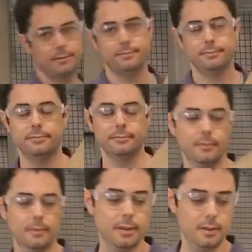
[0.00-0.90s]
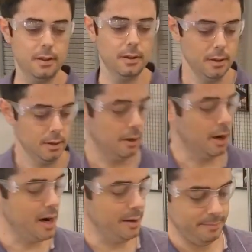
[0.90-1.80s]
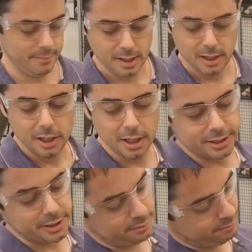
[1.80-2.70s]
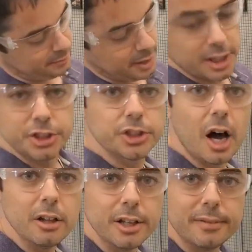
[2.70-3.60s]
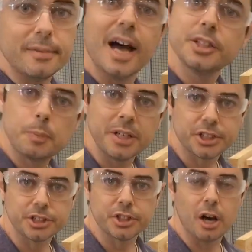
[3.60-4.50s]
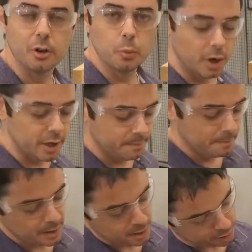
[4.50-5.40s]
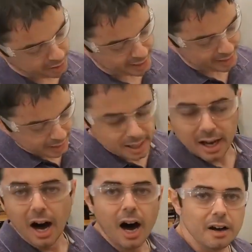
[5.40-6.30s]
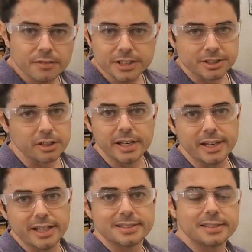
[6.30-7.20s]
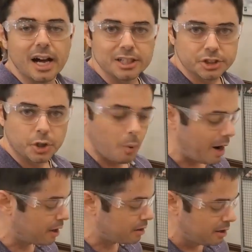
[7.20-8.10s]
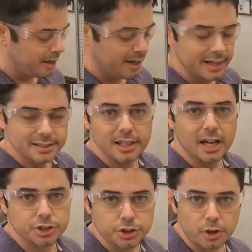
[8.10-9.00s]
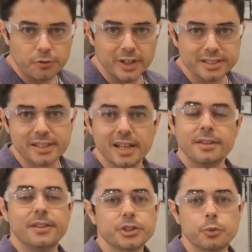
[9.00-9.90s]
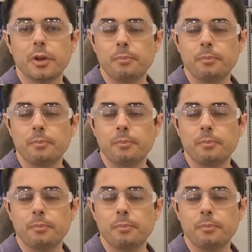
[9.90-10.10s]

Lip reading: a solid, nice piece of solid wood, okay? Obviously, it's not square, it's not surfaced. This would be a great candidate for the Cube.